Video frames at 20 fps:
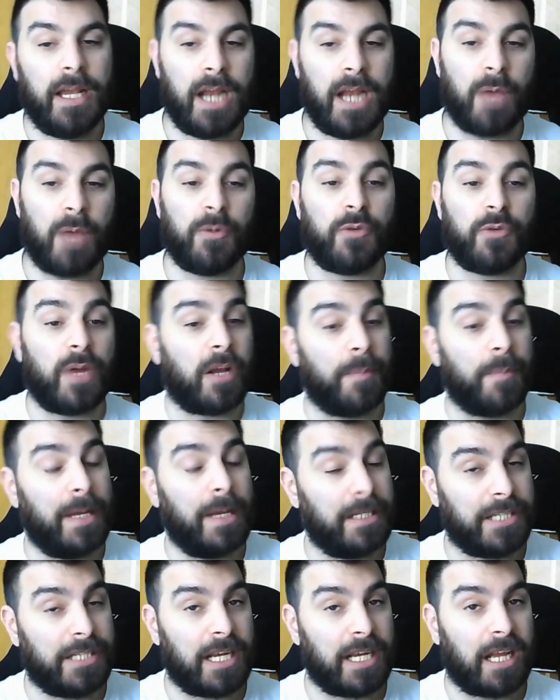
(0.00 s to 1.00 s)
I would
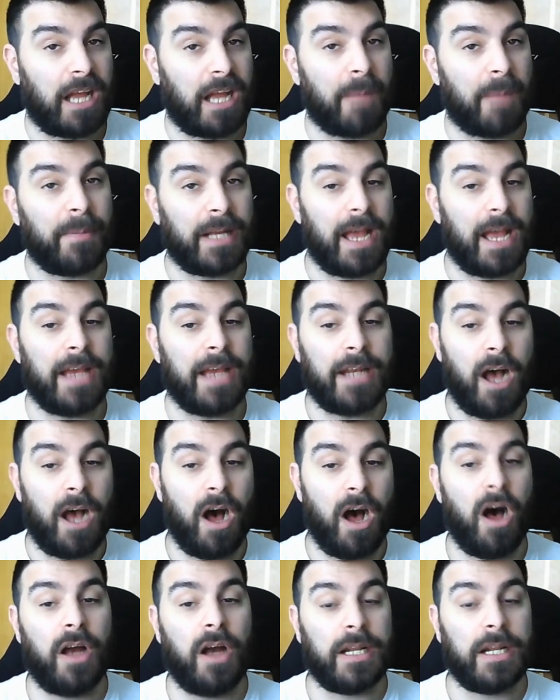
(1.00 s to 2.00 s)
recommend checking up a guide
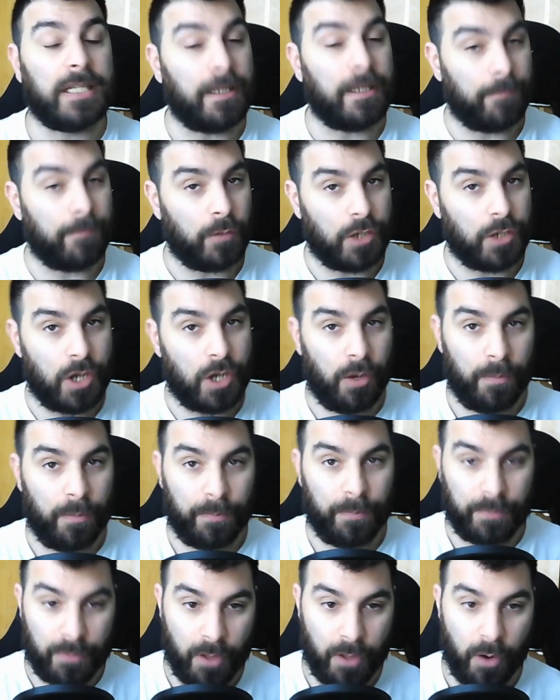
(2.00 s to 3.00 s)
on it if you
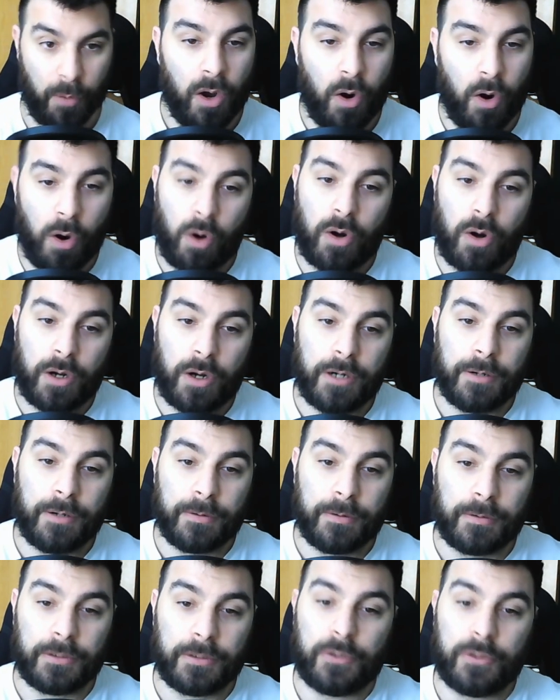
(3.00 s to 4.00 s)
don't know. Or
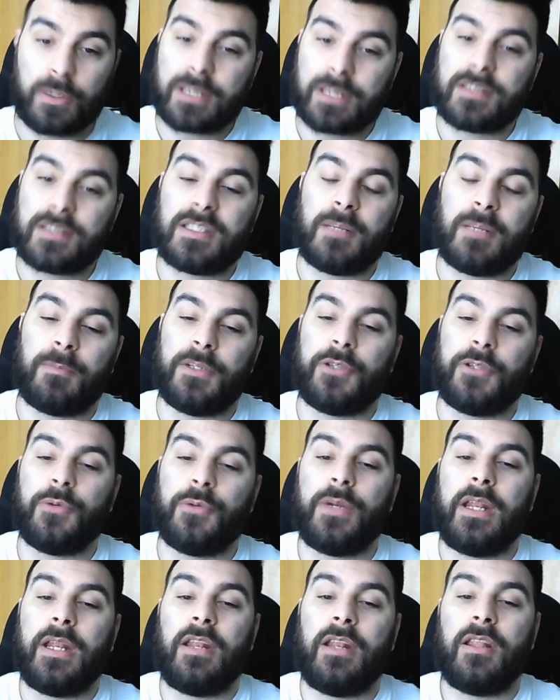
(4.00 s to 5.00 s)
you can simply
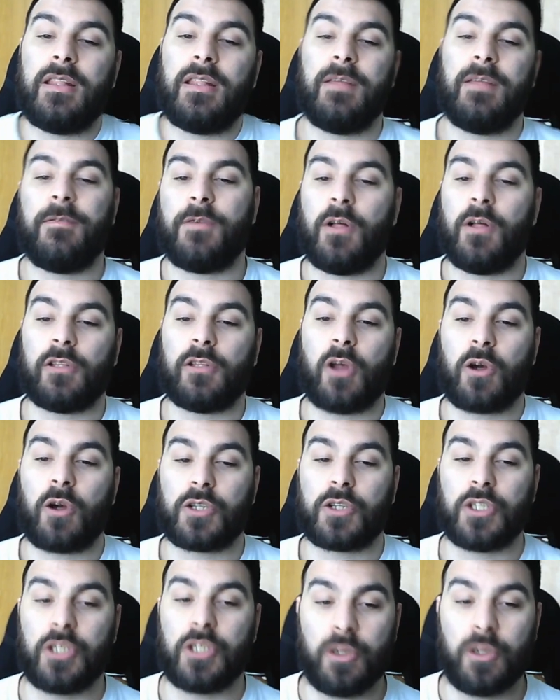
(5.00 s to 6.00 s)
do it in the default
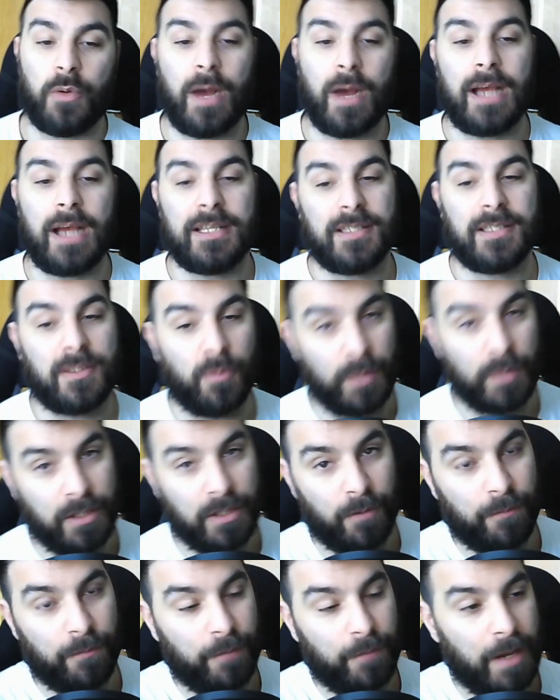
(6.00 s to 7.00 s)
auction UIs with
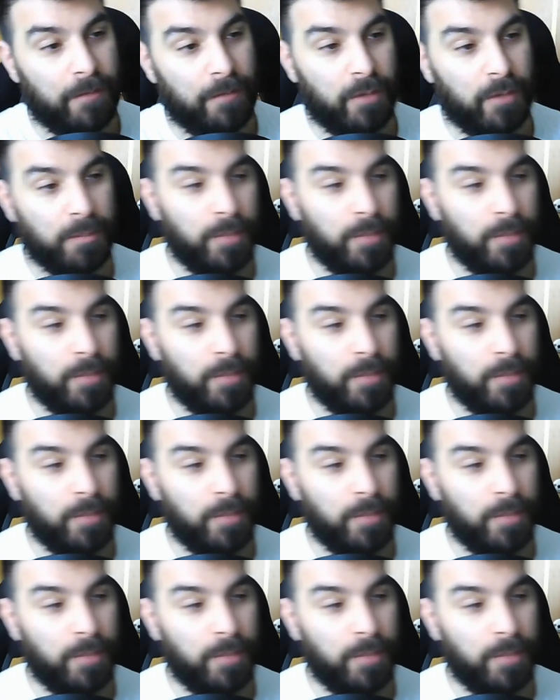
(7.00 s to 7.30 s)
your favorite